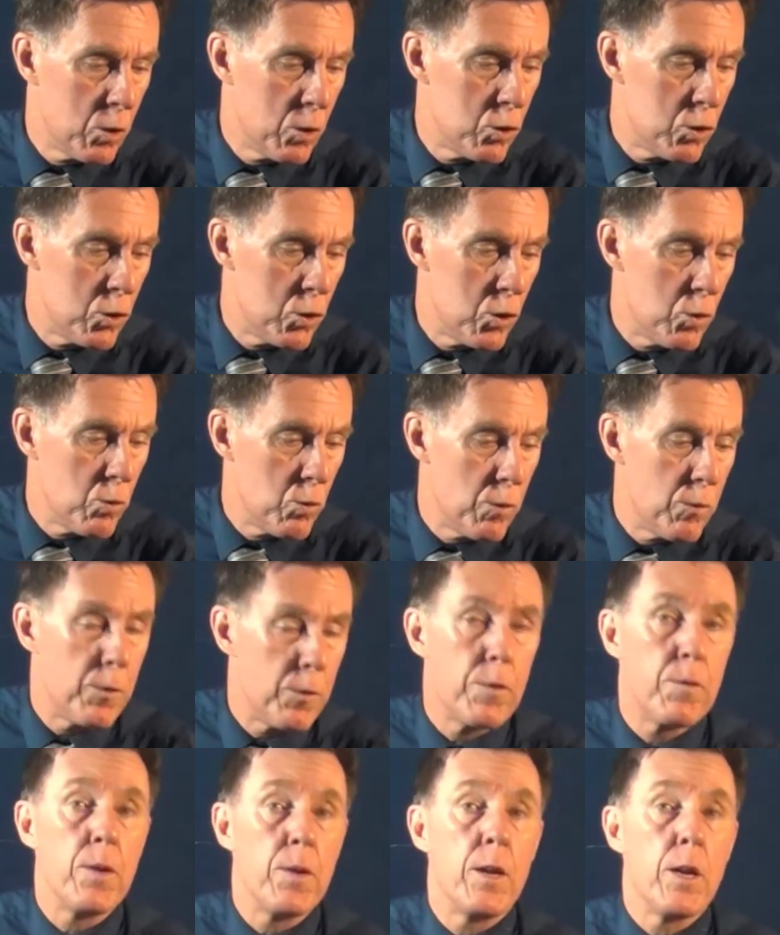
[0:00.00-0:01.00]
2 root
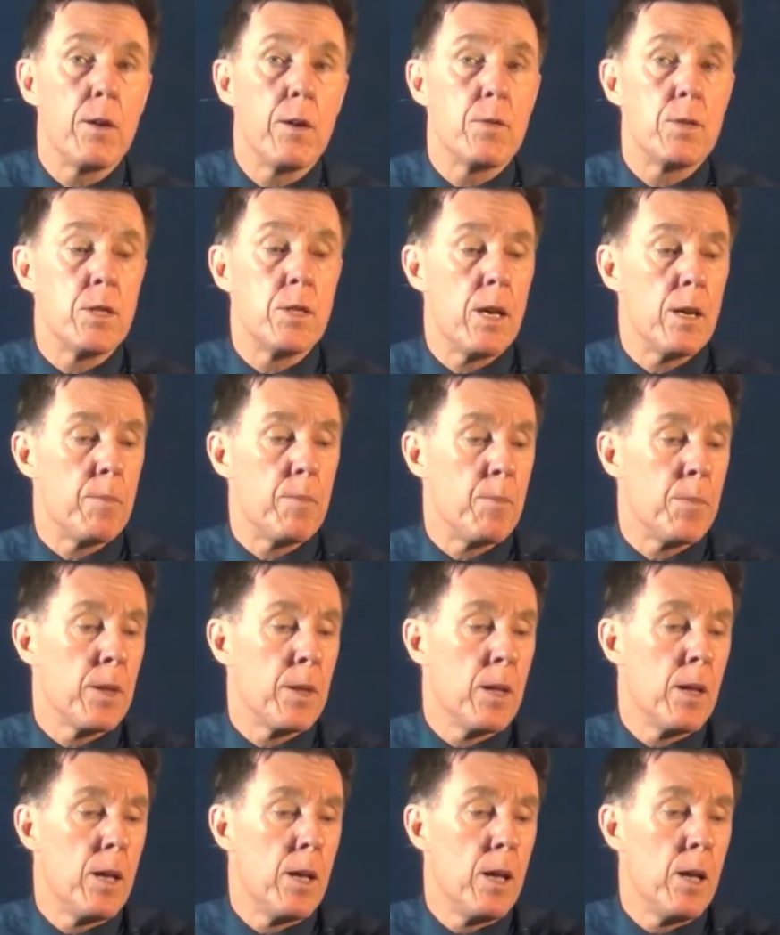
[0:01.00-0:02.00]
15 over 10.
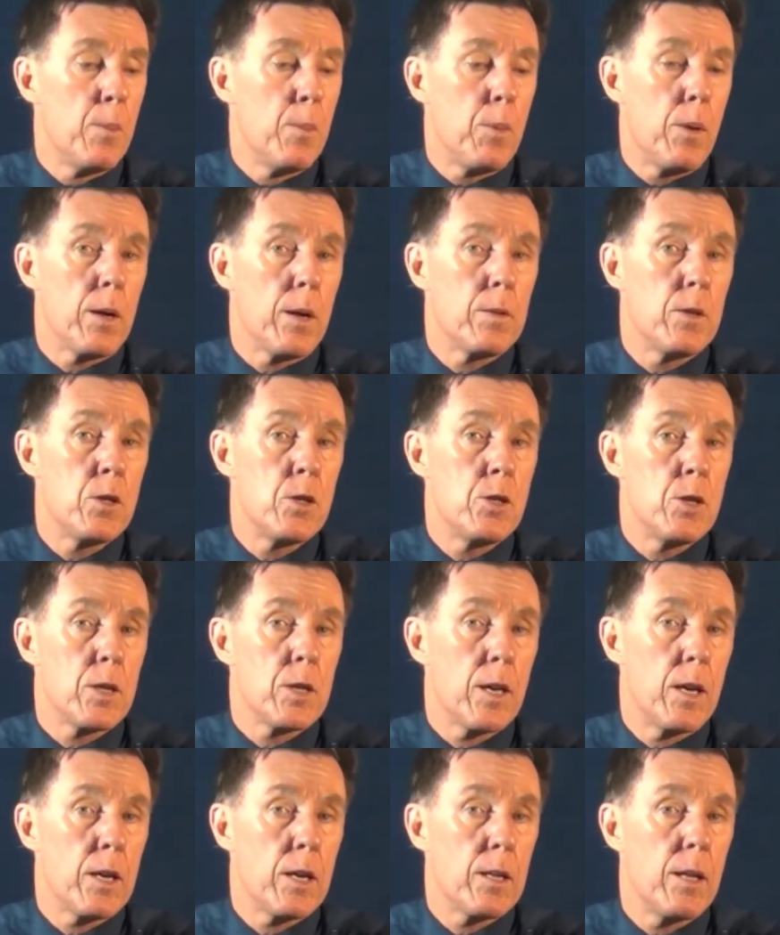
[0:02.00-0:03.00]
Plug this in your
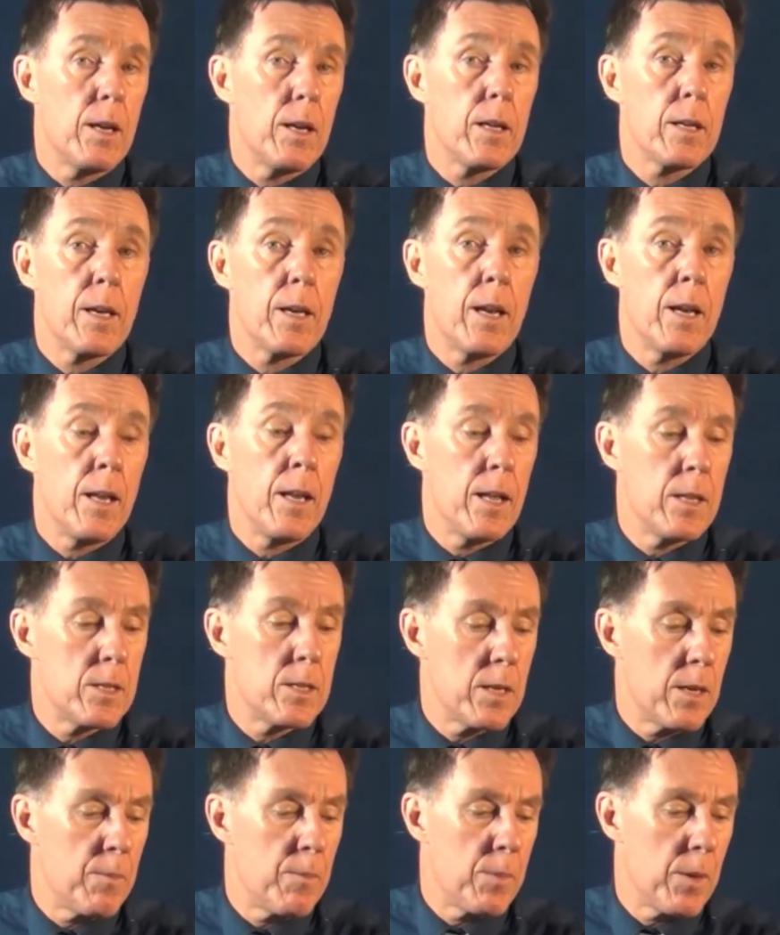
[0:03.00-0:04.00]
calculator, get an
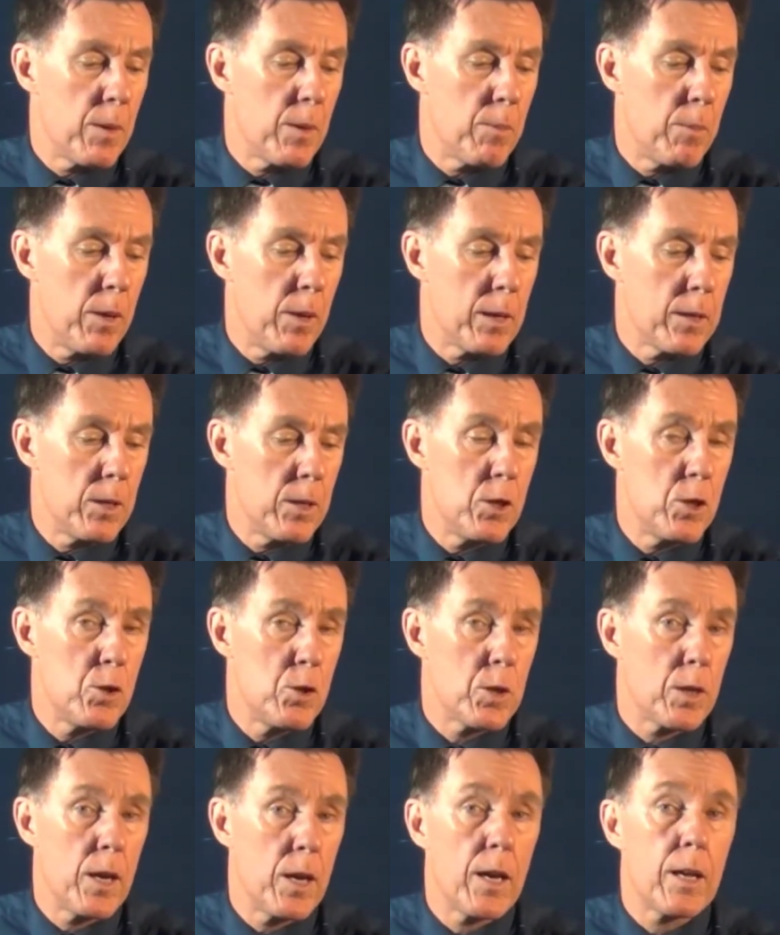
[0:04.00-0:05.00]
answer. Plug this in
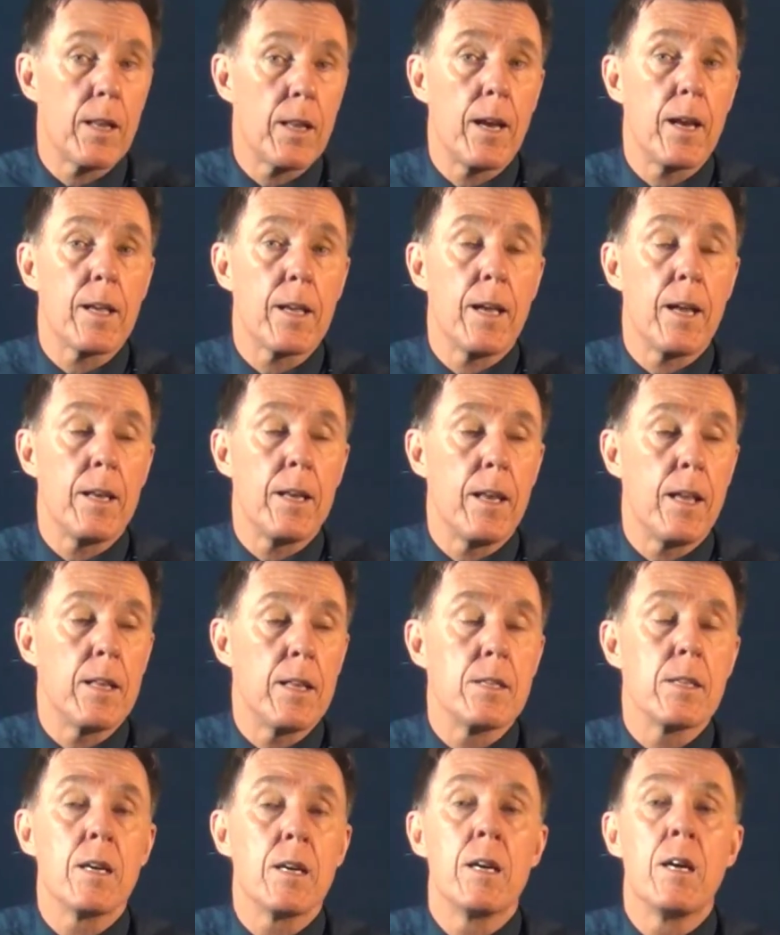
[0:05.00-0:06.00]
your calculator, get an
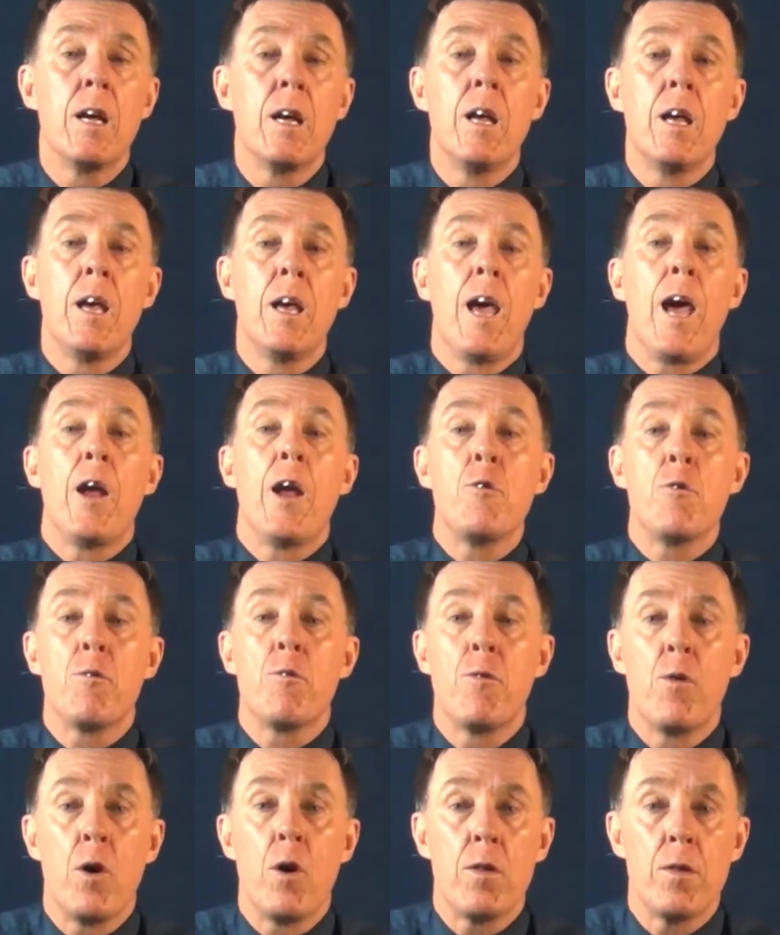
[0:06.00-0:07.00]
answer, and
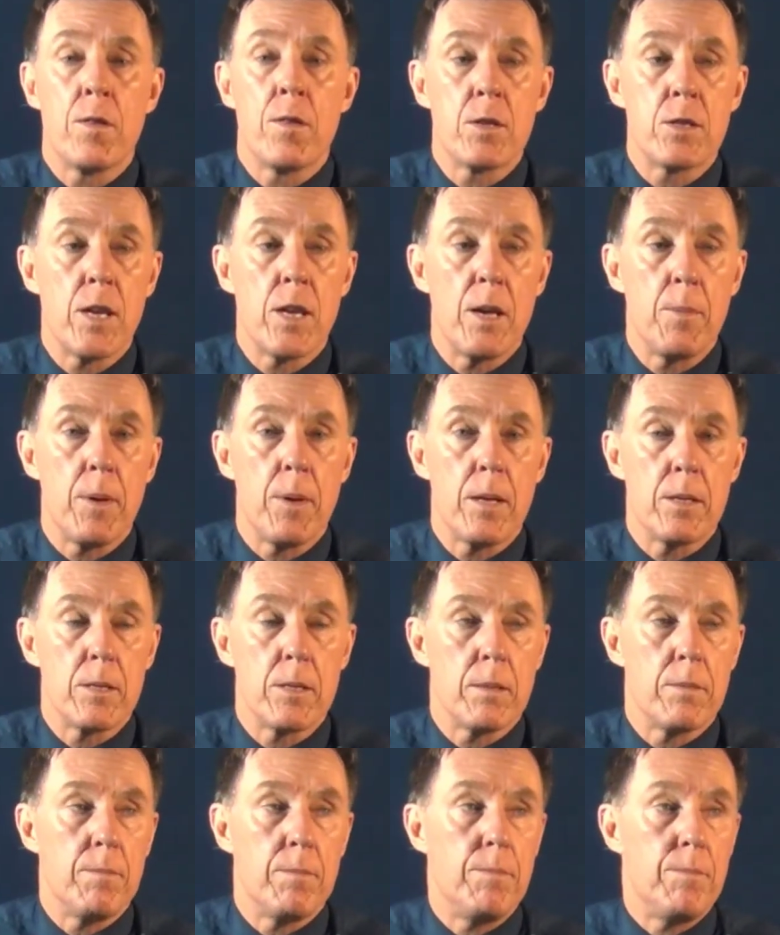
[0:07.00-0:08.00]
you'll find they're the same
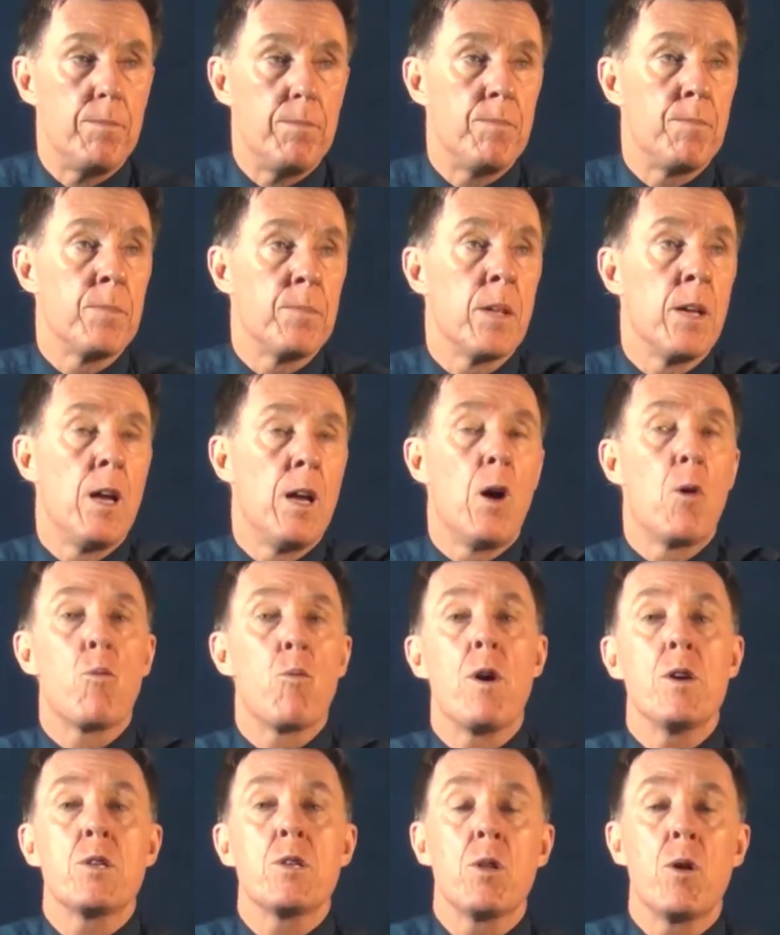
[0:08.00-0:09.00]
answer.
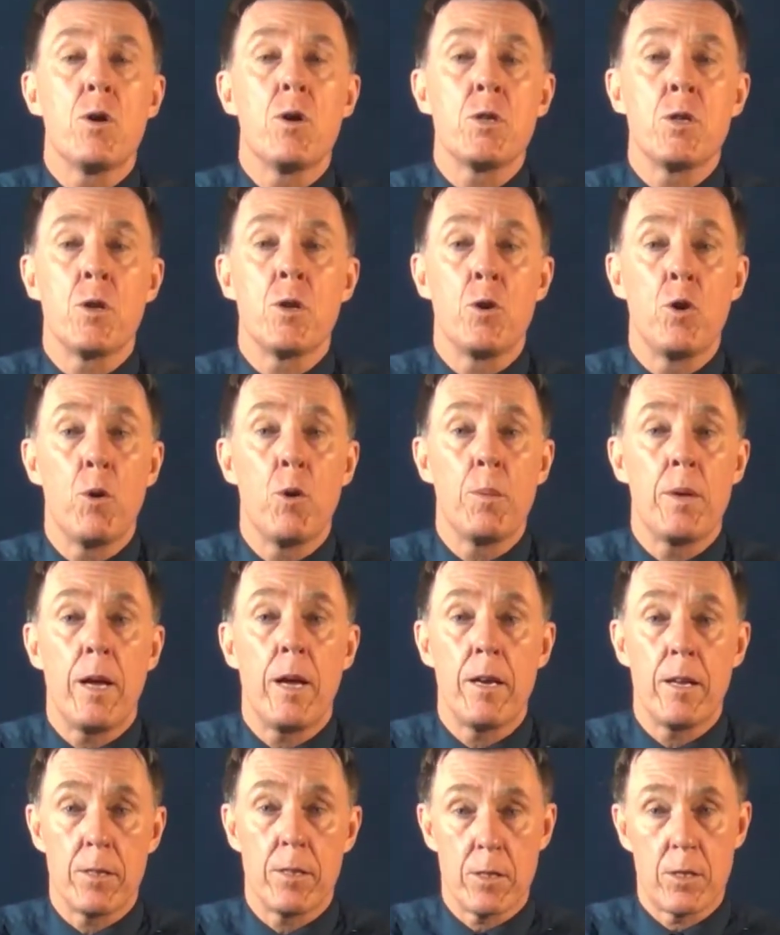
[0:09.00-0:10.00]
Rationalising the
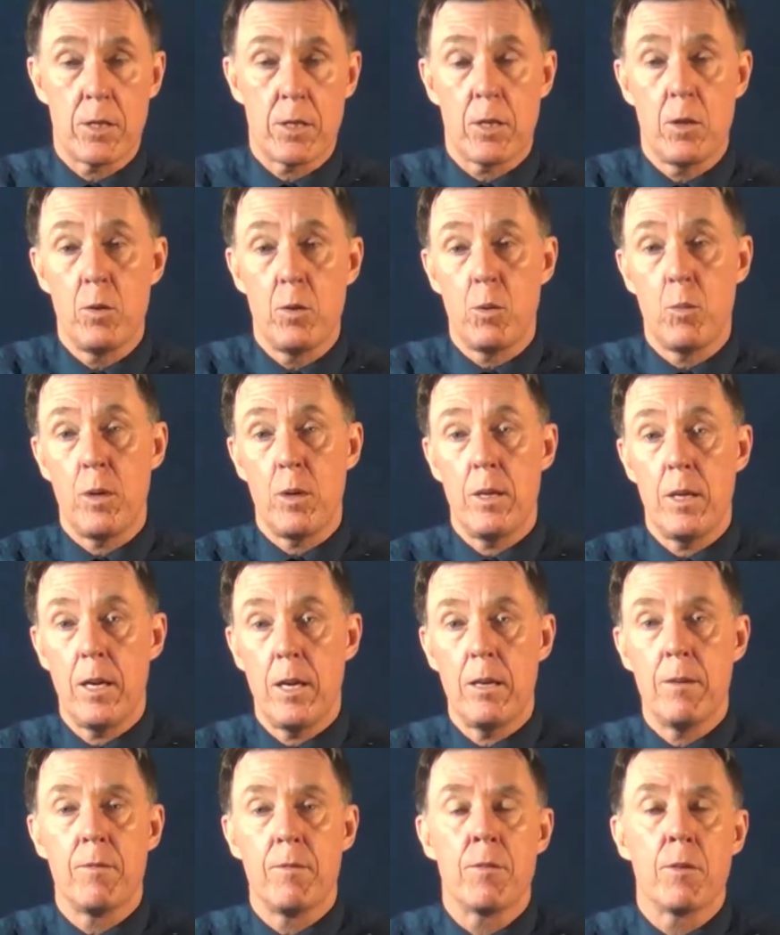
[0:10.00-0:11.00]
denominator is a skill that we
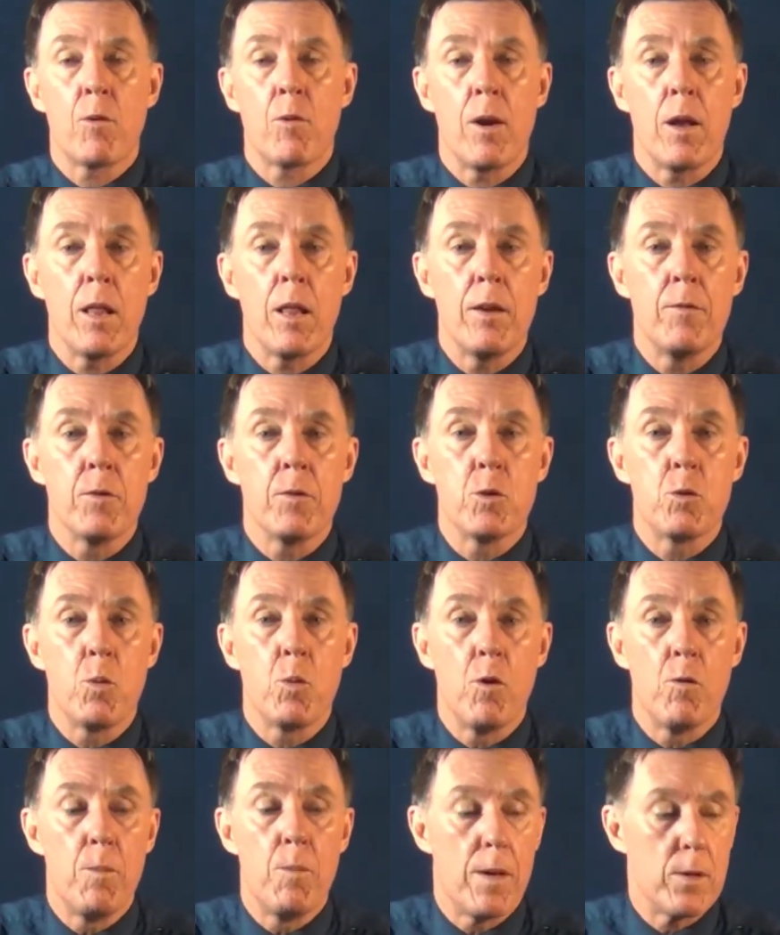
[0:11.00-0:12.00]
need for grade 11 and
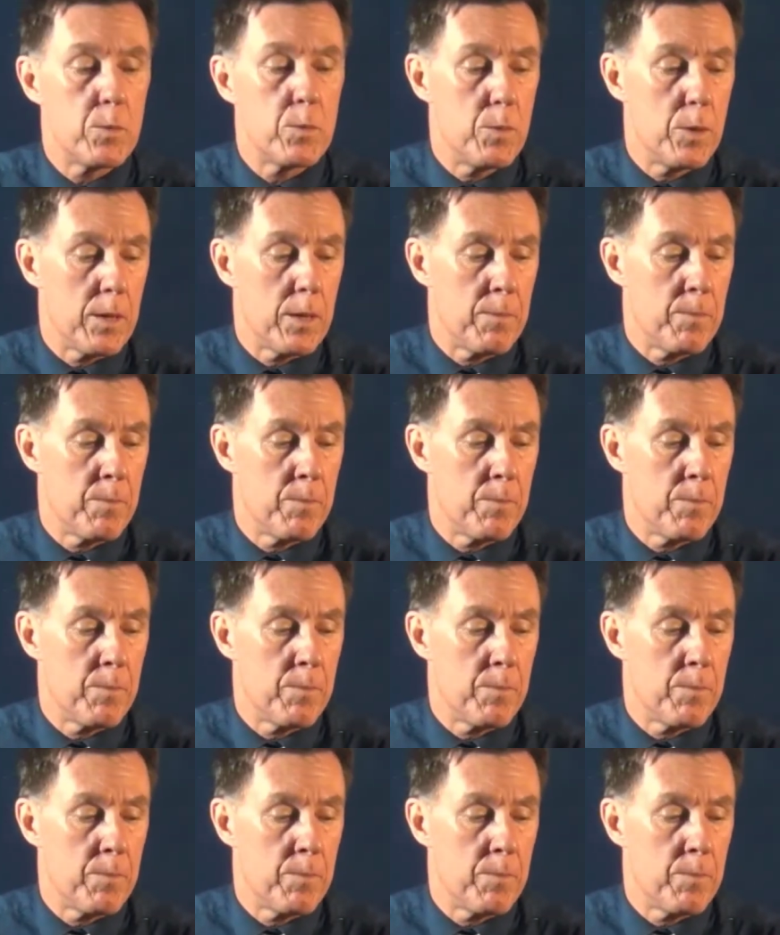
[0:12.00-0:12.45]
12 Maths B.